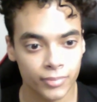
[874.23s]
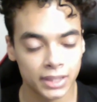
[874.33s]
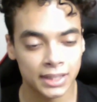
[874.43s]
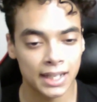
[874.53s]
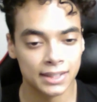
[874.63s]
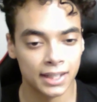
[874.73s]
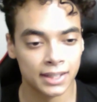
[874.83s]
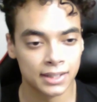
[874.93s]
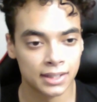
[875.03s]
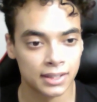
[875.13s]
It's kind of
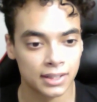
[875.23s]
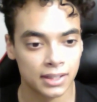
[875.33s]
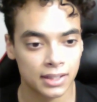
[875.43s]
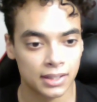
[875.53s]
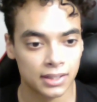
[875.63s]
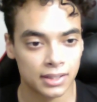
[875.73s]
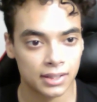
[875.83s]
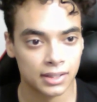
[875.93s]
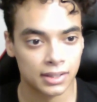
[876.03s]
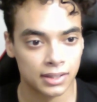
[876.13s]
like,
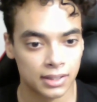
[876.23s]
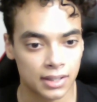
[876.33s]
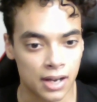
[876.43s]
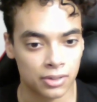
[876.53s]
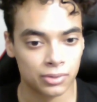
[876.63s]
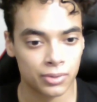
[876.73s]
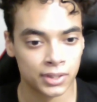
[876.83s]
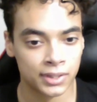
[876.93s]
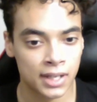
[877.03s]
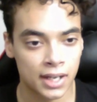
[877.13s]
I don't know, the
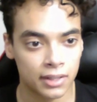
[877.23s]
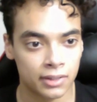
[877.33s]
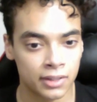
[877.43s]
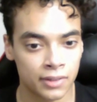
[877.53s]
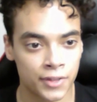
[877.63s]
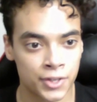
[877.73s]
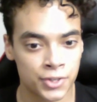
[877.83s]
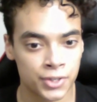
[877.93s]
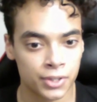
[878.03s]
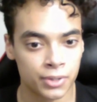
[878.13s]
entirety of this
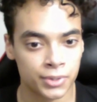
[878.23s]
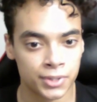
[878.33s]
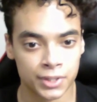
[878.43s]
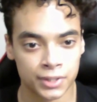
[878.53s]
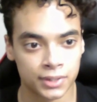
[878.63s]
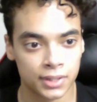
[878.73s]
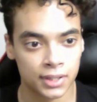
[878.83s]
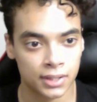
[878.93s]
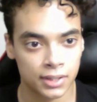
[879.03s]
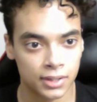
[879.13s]
show is just
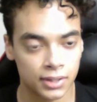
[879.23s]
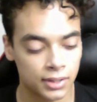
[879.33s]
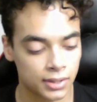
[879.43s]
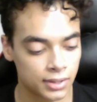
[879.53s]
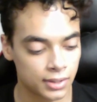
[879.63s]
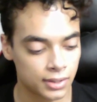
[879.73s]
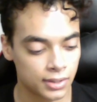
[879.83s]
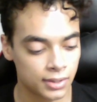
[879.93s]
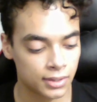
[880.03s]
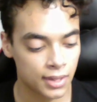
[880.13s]

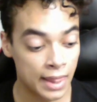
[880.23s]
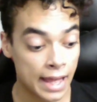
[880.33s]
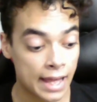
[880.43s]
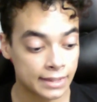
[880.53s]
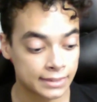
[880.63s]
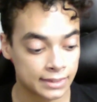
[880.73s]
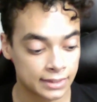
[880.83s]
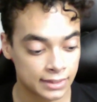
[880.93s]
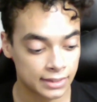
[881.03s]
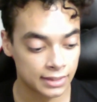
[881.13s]
that.
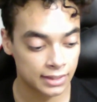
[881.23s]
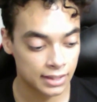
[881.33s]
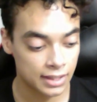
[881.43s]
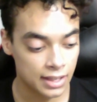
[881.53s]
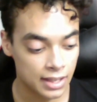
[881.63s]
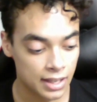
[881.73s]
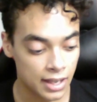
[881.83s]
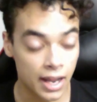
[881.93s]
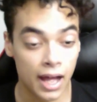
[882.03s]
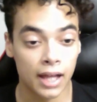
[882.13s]

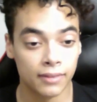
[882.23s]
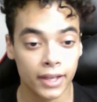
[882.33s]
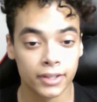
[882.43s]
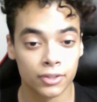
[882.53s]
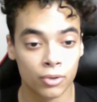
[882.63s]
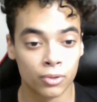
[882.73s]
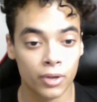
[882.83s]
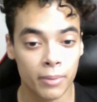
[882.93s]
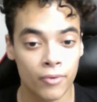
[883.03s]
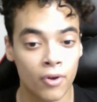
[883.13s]
And I like it. Don't don't
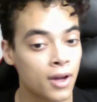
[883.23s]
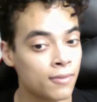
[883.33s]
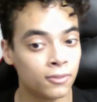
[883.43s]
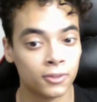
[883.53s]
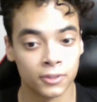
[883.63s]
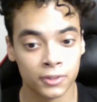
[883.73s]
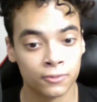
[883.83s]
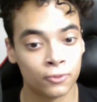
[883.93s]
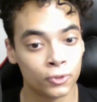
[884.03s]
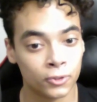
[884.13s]
get me wrong. I've really
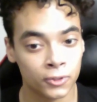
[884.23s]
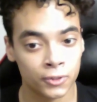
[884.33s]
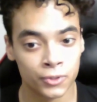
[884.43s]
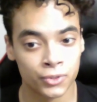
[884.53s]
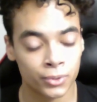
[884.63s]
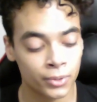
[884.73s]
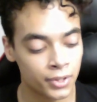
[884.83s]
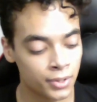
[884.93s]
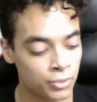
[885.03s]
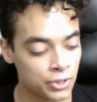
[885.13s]
really
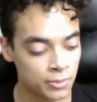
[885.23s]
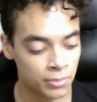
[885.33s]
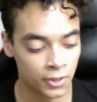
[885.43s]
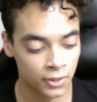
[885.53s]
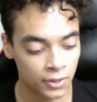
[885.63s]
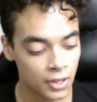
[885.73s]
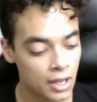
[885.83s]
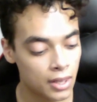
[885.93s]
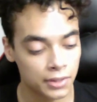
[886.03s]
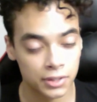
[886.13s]
enjoyed the Prison Break.
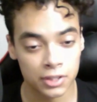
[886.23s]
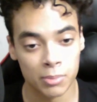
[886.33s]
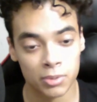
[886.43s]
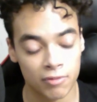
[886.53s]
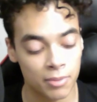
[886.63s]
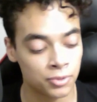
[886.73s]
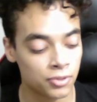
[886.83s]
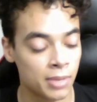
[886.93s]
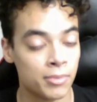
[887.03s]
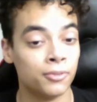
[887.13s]
Like these couple of
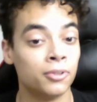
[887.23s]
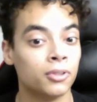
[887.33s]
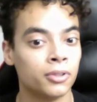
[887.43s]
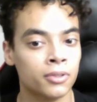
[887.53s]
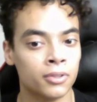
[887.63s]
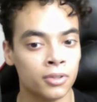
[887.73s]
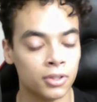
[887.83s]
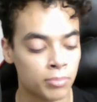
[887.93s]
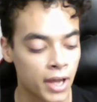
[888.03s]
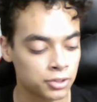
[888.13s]
episodes have been really good.
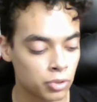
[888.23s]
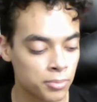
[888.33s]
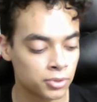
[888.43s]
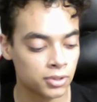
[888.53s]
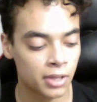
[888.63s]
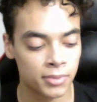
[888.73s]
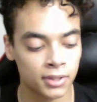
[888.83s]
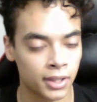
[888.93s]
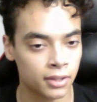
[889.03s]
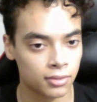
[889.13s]
These past two episodes have
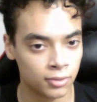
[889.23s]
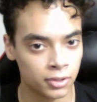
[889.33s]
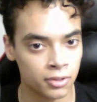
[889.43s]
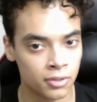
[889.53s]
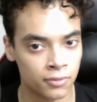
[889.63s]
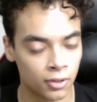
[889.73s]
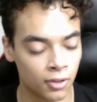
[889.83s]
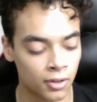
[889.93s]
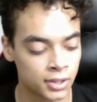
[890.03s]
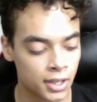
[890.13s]
been like really good for a
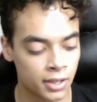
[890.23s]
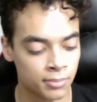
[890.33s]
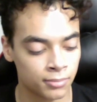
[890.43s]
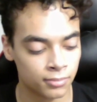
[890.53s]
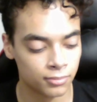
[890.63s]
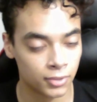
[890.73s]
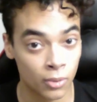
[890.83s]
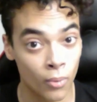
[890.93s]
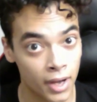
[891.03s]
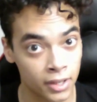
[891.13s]
long time. In a
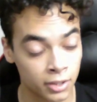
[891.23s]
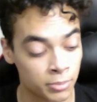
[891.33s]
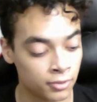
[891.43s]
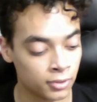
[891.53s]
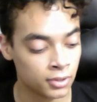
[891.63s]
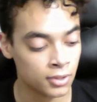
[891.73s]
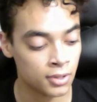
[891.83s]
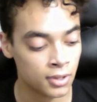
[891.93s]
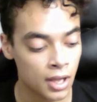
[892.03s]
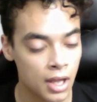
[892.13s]
while, they've been really
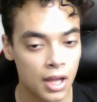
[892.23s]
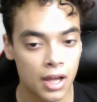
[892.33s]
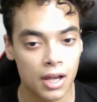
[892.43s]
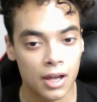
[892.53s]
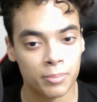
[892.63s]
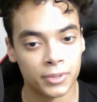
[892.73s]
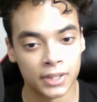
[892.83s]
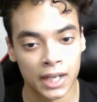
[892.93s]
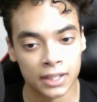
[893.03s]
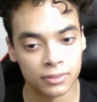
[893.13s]
good. But
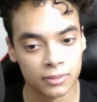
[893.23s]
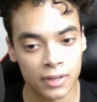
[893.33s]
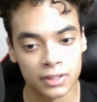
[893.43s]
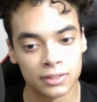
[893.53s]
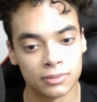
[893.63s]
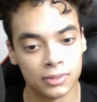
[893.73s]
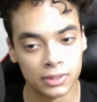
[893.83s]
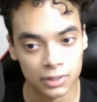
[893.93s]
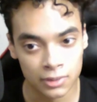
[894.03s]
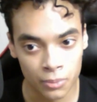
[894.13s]
I don't know. I just
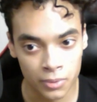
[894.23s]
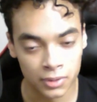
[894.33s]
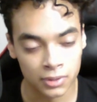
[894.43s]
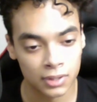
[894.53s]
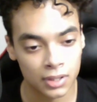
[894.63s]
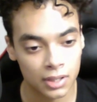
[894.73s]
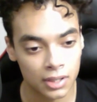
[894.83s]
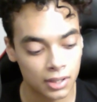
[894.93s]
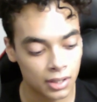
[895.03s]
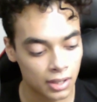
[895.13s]
really want.
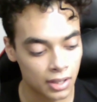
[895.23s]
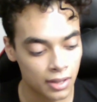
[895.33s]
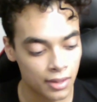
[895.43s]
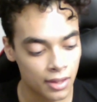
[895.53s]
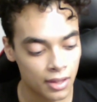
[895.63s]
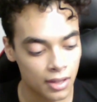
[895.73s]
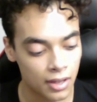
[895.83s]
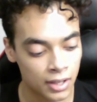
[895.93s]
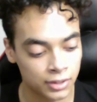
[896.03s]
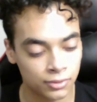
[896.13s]

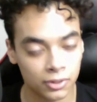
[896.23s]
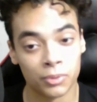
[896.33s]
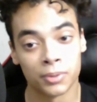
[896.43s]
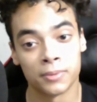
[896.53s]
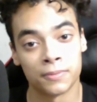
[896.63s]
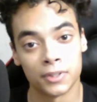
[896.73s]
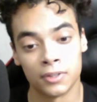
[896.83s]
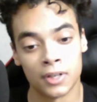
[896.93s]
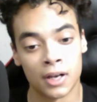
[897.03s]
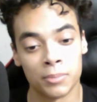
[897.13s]
I just really want them to
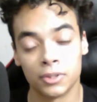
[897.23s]
figure it out.